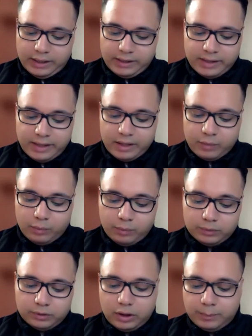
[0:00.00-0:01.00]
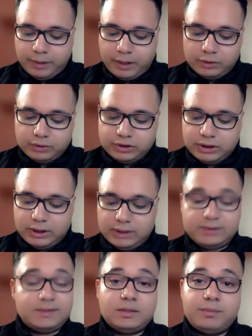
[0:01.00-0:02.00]
And then we will talk about
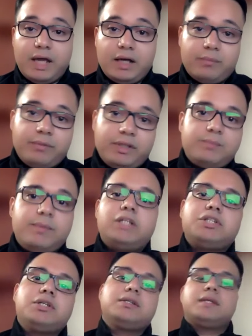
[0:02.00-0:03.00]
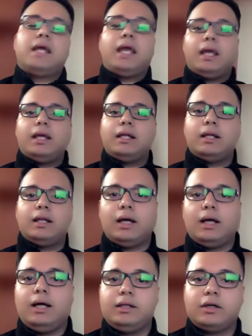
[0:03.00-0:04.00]
the systematic mismatches in
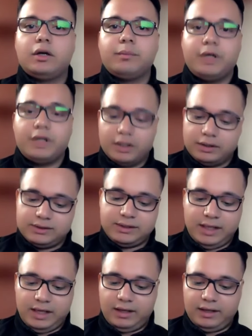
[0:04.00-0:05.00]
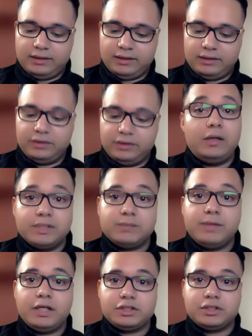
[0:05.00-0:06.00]
the current mirrors and the random
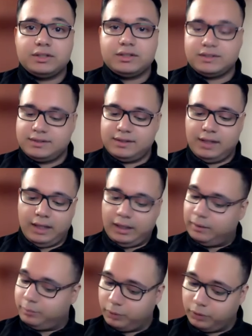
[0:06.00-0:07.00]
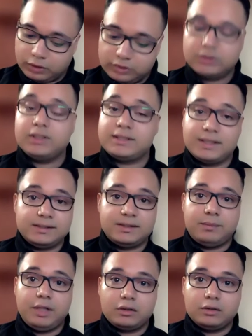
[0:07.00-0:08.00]
mismatches. We'll also discuss
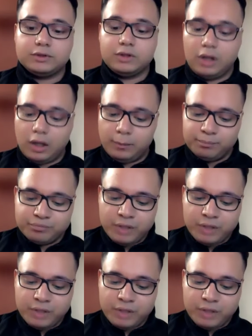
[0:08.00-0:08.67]
the Pilgrim's law.